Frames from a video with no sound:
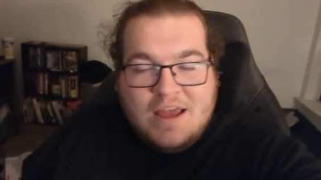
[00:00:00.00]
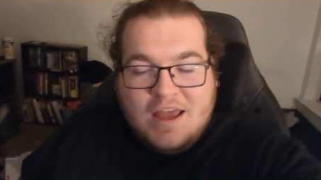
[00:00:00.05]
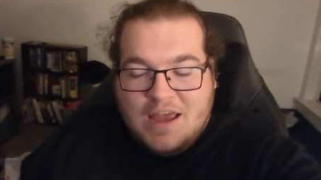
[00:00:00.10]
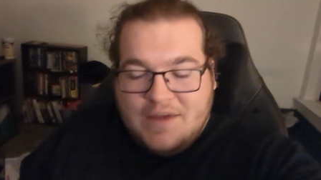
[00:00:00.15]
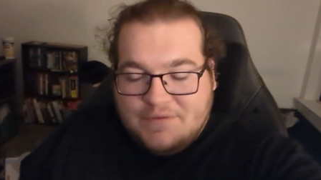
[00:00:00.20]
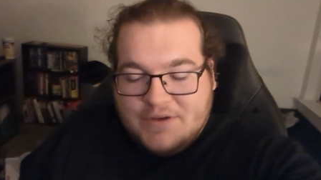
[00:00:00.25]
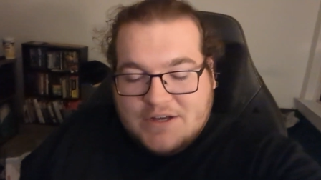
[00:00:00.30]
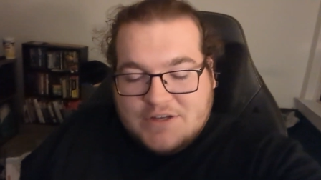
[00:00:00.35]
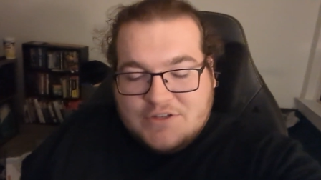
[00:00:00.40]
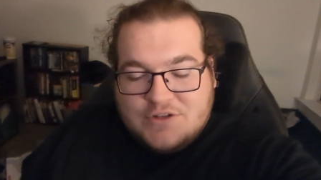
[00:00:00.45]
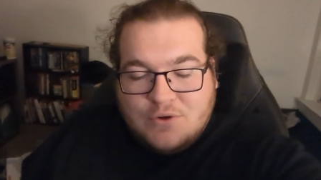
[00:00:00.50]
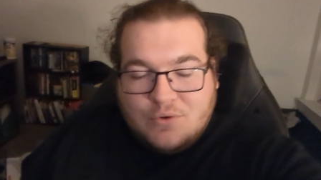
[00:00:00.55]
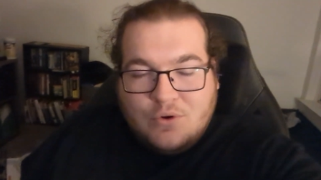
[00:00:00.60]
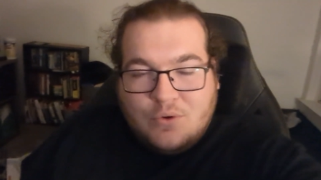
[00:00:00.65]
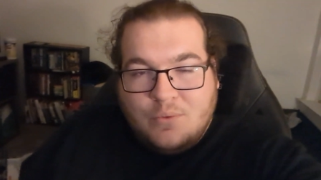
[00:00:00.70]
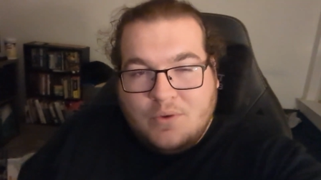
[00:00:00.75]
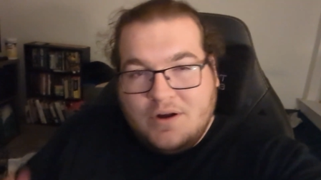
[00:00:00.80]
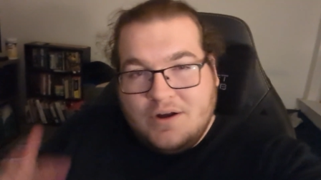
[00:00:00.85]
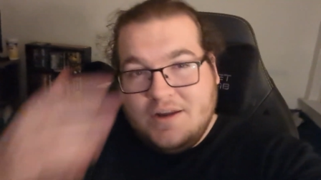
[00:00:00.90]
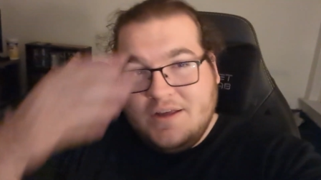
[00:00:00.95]
If you guys don't know
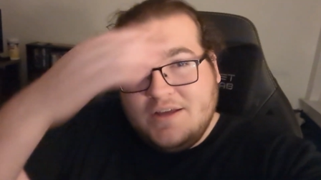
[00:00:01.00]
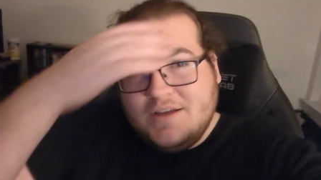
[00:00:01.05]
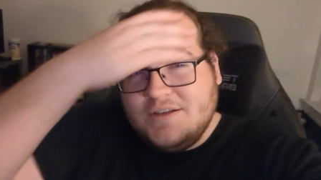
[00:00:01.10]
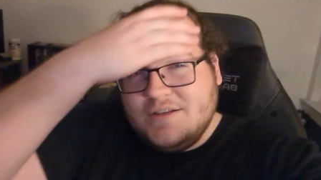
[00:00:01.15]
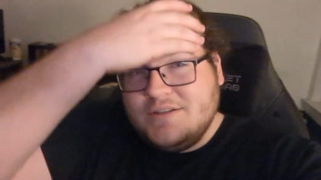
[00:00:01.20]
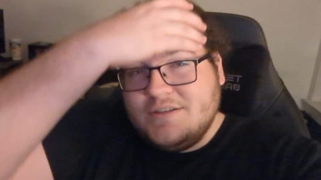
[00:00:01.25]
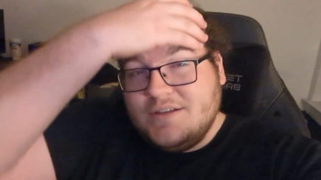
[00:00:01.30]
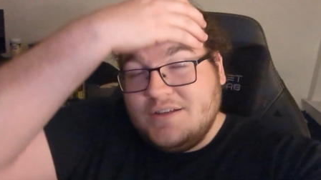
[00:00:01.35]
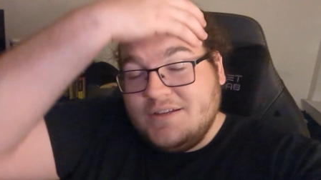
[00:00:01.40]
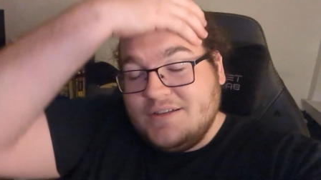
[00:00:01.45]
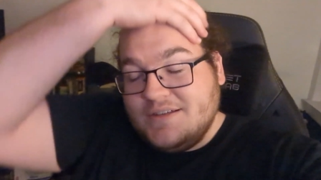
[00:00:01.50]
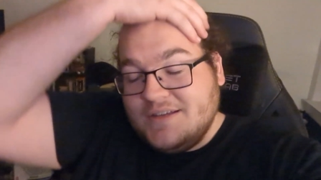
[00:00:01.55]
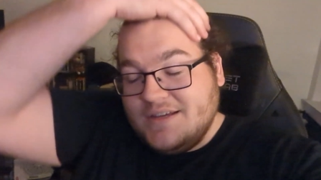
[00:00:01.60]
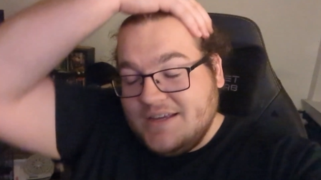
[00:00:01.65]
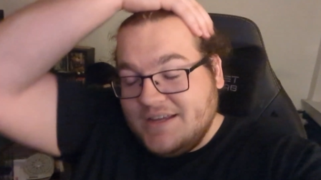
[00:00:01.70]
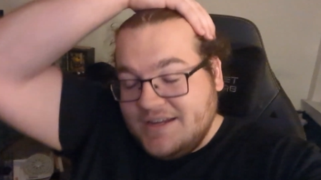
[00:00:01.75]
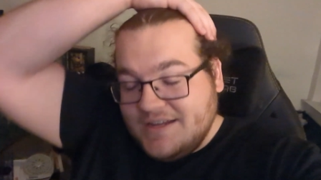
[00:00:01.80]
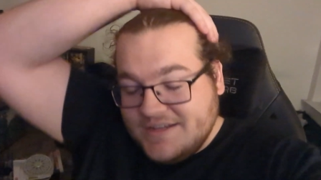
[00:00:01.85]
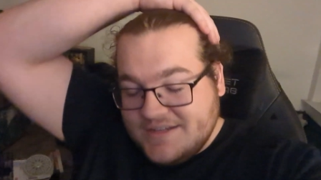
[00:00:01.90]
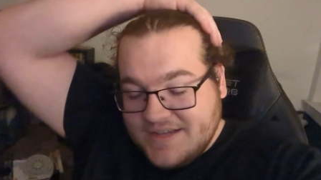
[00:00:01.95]
what it is
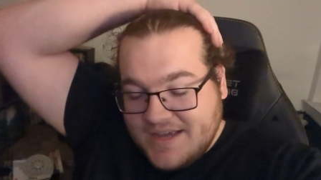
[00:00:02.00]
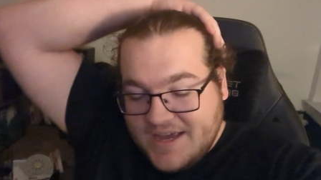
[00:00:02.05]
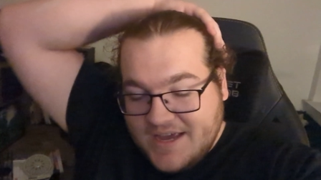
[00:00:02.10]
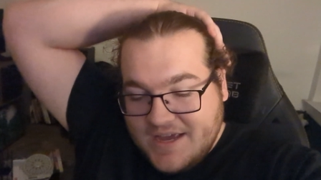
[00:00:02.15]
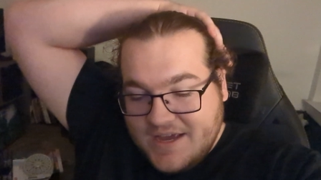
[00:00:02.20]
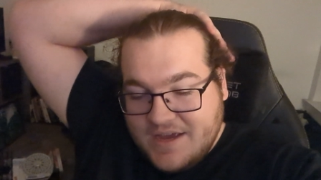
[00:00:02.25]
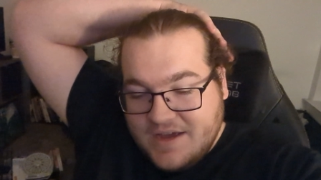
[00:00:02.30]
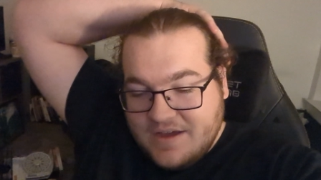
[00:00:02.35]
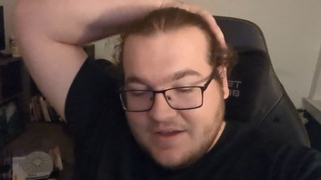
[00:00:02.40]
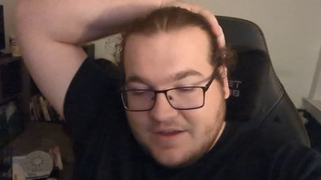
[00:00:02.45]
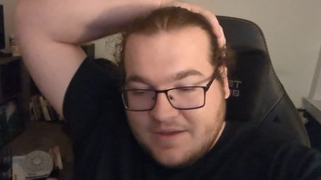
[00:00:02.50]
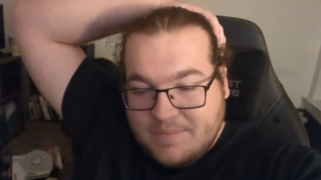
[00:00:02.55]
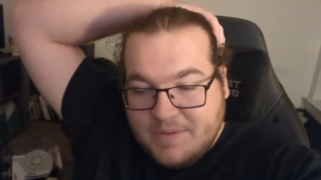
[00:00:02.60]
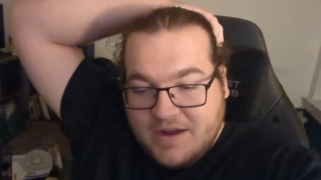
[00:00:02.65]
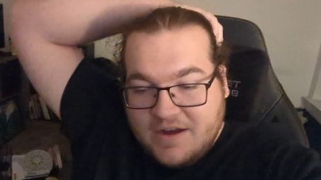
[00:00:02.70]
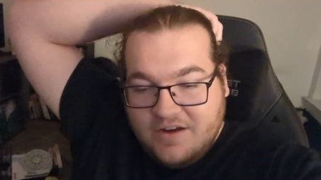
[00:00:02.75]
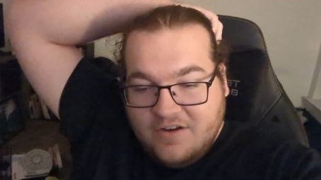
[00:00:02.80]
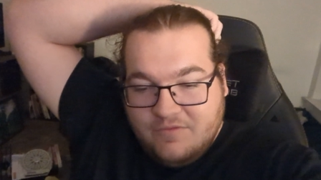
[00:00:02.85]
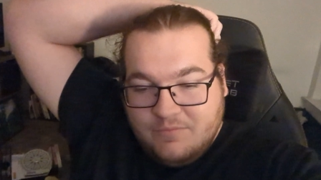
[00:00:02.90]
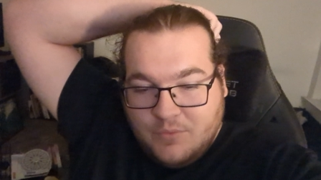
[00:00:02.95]
a
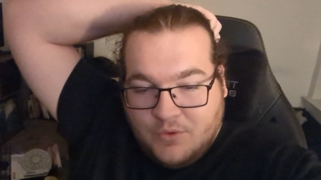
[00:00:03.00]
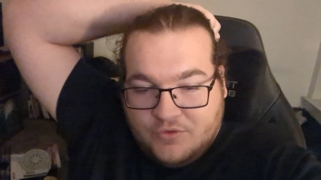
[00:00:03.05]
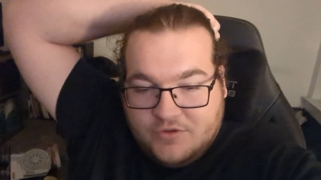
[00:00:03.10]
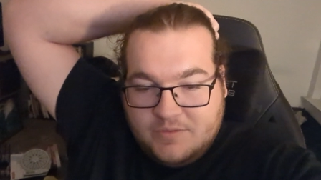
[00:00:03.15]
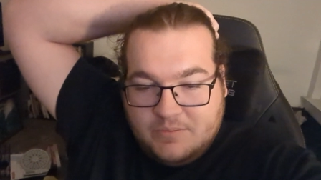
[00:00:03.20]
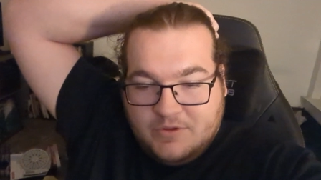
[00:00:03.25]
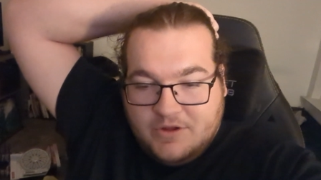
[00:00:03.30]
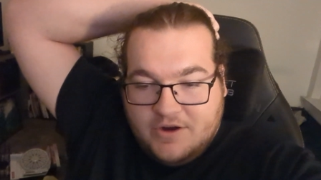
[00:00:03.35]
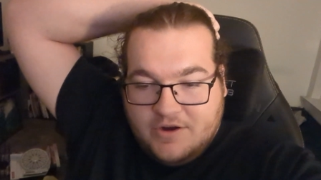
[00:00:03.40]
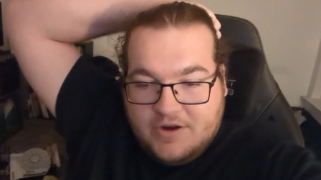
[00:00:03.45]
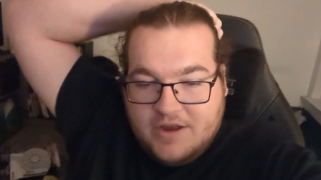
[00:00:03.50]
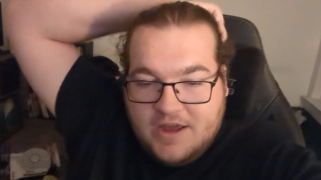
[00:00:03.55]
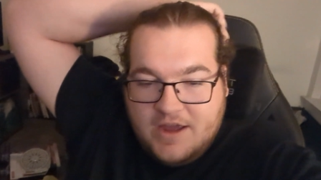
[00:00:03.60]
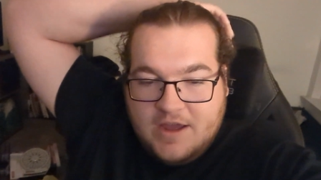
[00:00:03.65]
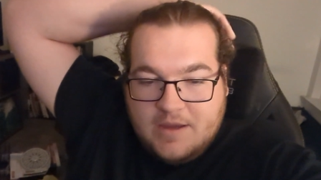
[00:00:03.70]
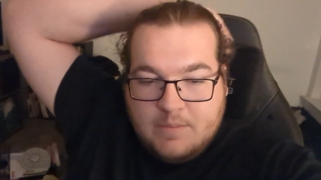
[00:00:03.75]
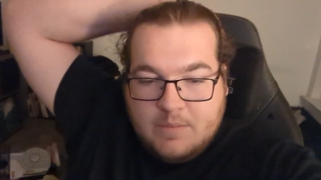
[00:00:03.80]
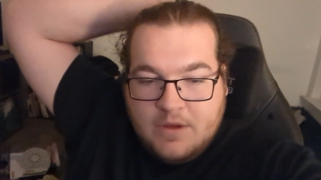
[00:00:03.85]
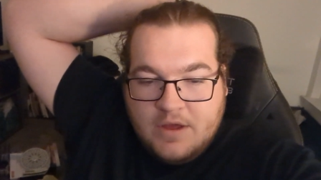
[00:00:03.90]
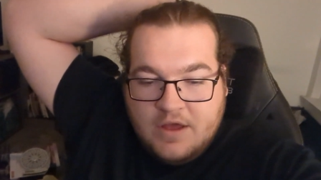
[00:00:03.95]
competitive multiplayer
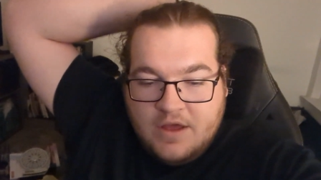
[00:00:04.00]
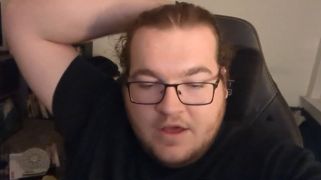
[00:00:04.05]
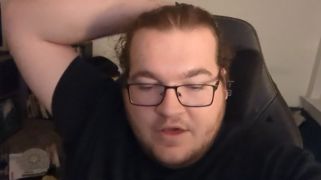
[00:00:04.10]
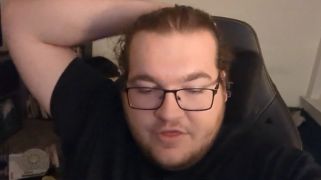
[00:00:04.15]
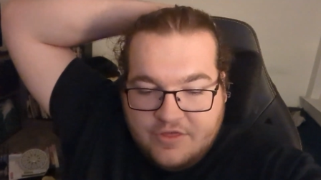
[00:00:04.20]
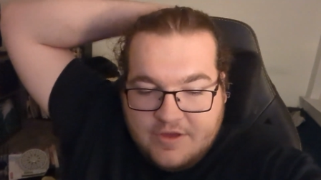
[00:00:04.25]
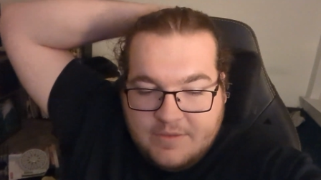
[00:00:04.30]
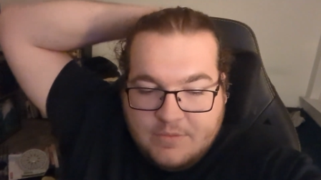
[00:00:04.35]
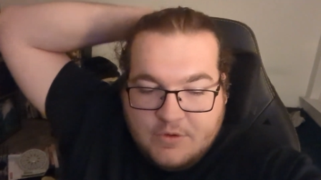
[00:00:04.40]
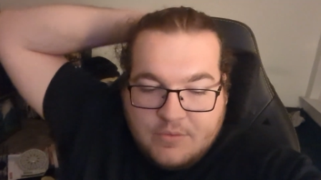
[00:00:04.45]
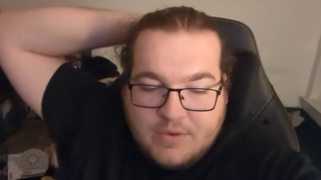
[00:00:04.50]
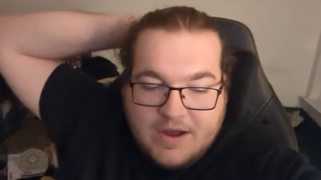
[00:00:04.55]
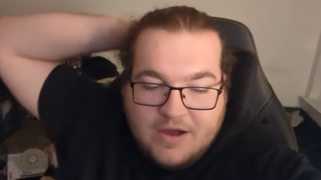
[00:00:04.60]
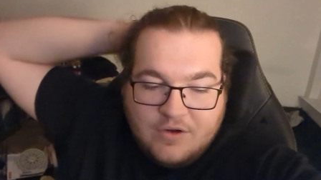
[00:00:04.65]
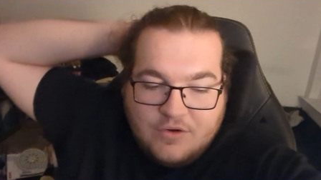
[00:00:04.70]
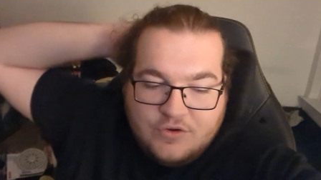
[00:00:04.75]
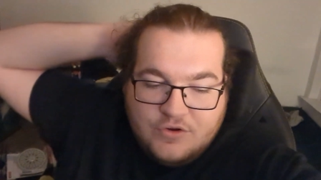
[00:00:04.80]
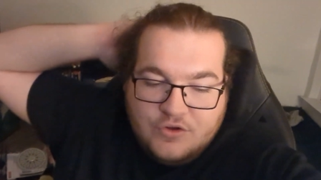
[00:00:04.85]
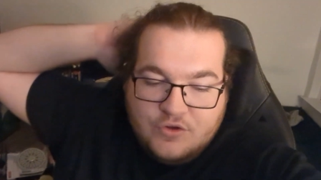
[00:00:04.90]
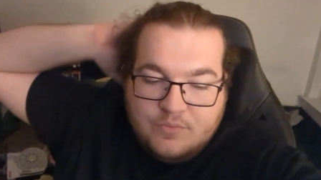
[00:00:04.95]
game themed
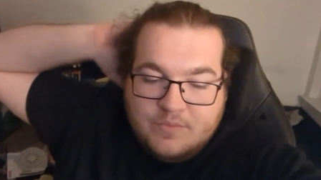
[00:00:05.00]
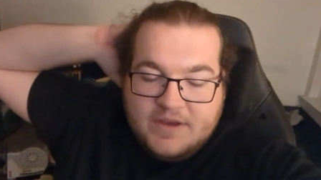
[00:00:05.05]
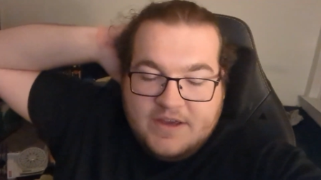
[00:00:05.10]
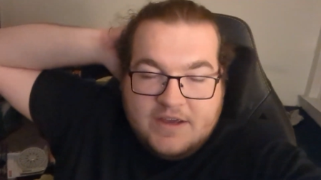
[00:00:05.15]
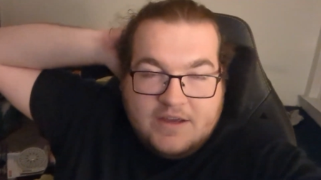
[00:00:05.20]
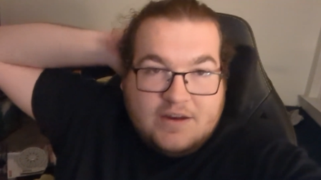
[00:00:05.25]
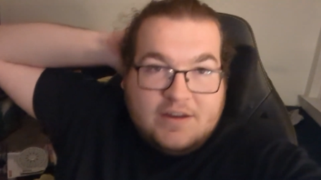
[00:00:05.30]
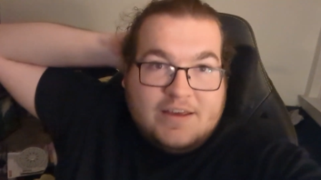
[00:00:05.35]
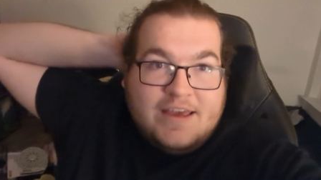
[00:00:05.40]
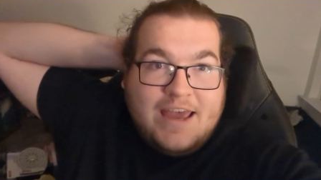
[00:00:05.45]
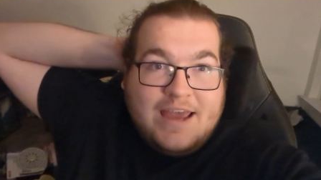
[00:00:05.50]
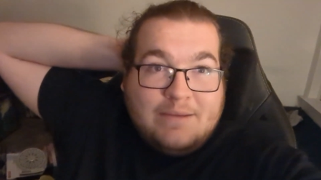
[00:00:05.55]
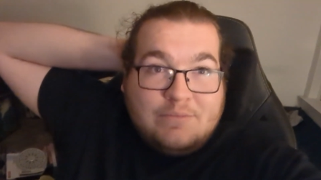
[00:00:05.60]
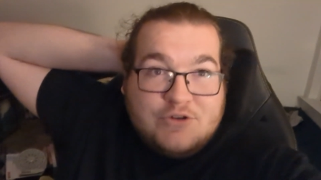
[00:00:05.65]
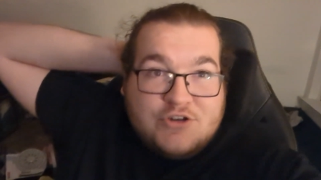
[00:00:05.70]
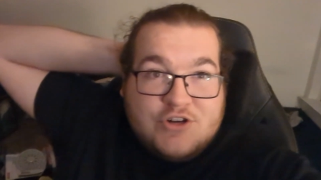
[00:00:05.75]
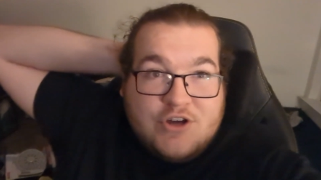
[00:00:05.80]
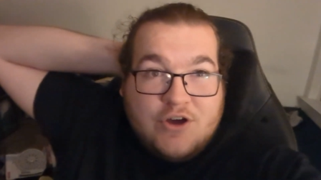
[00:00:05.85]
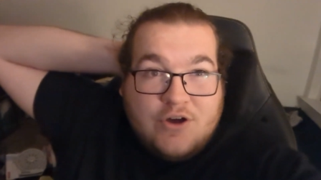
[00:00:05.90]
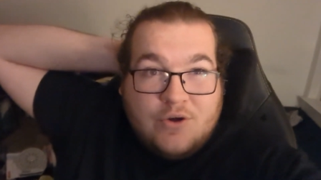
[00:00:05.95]
around you being in a game
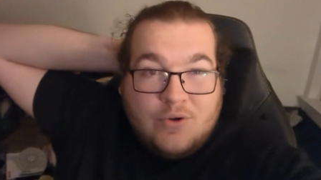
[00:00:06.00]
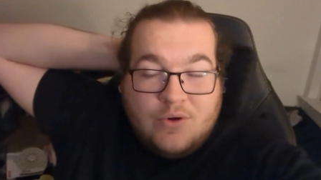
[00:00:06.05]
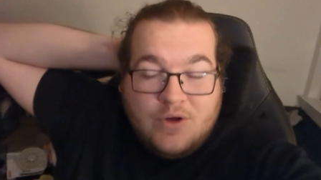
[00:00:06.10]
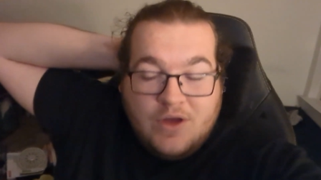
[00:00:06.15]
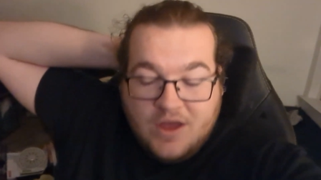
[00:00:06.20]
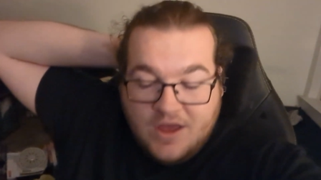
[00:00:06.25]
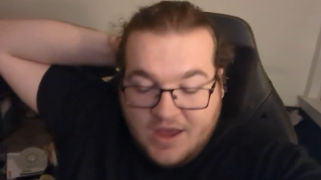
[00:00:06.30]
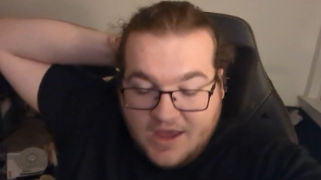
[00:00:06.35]
show.